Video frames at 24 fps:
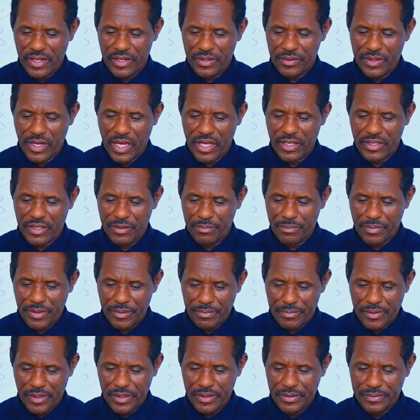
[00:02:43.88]
and uniting
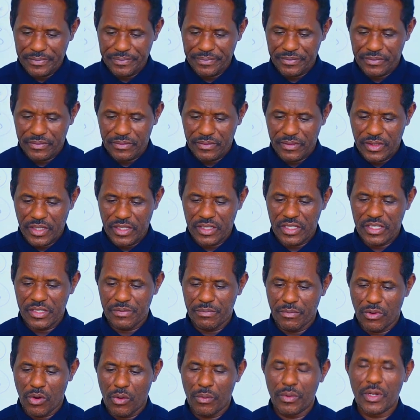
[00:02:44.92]
people. It is
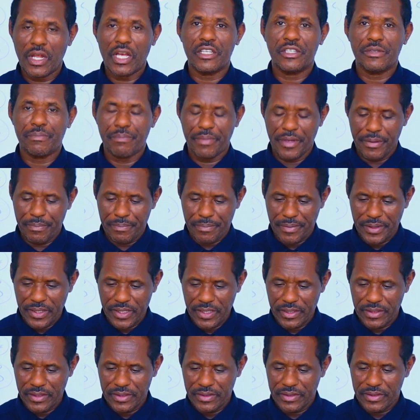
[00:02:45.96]
mobilizing
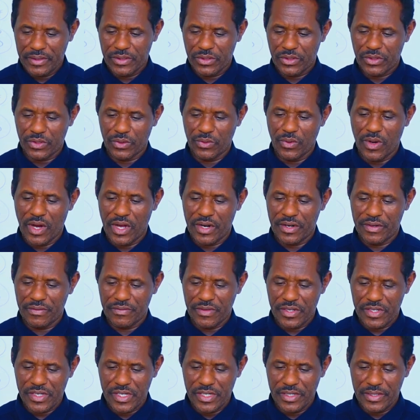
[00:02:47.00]
people toward
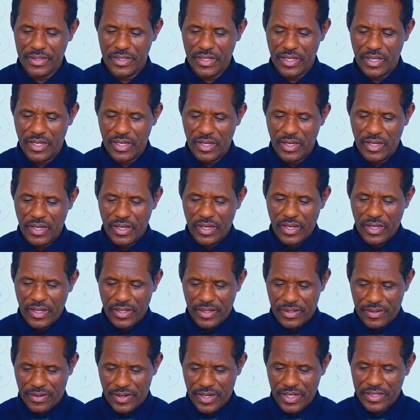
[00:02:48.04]
vision,
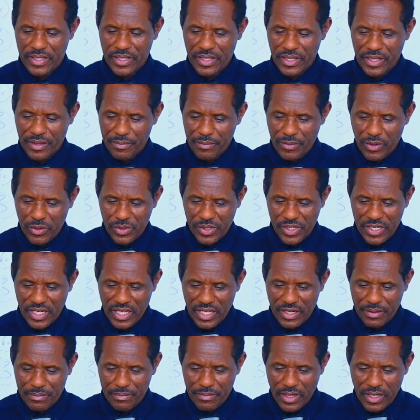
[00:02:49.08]
creating
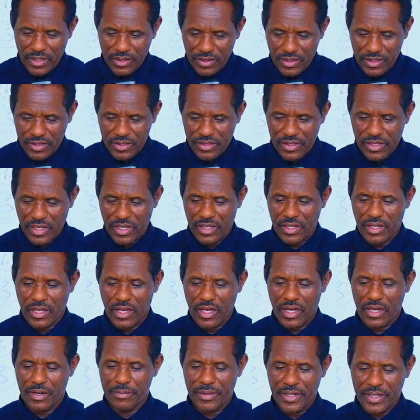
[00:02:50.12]
emotional bonds and
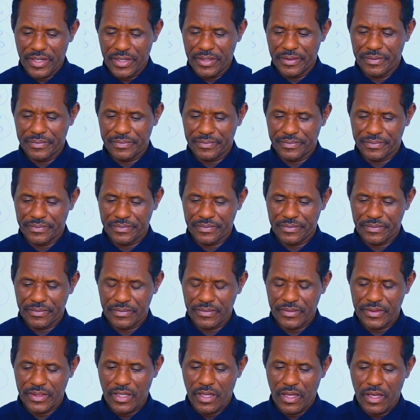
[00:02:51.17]
harmony,
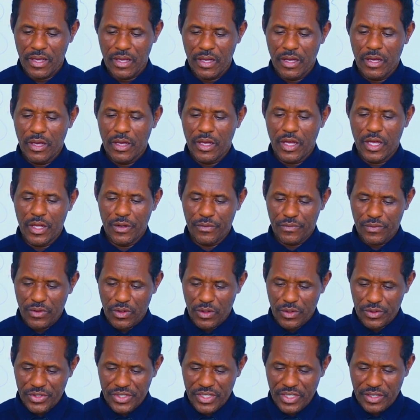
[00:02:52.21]

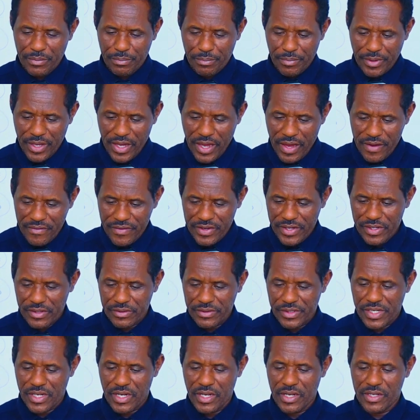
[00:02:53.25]
influencing
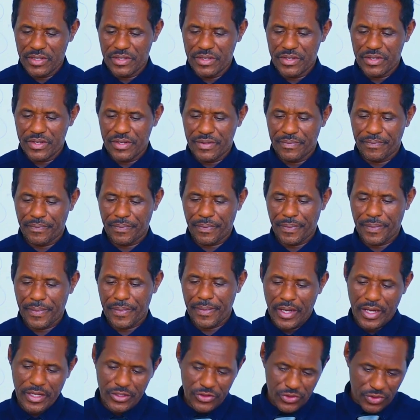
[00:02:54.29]
behavior change,
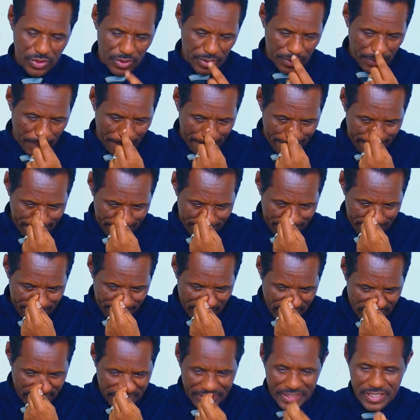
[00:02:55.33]
and so on.
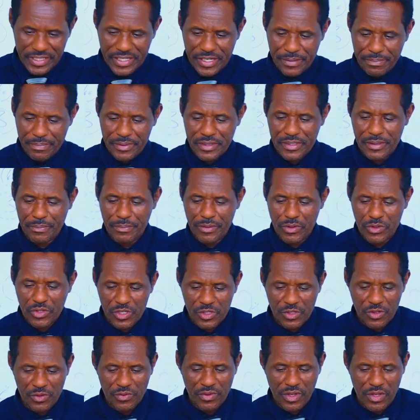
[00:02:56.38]
Leadership is a
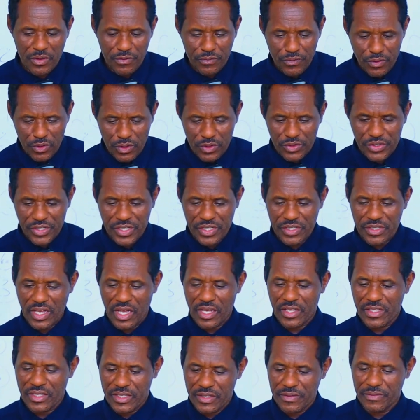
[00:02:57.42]
process of influencing the
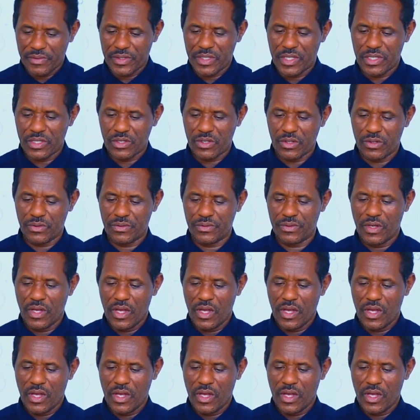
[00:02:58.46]
activities of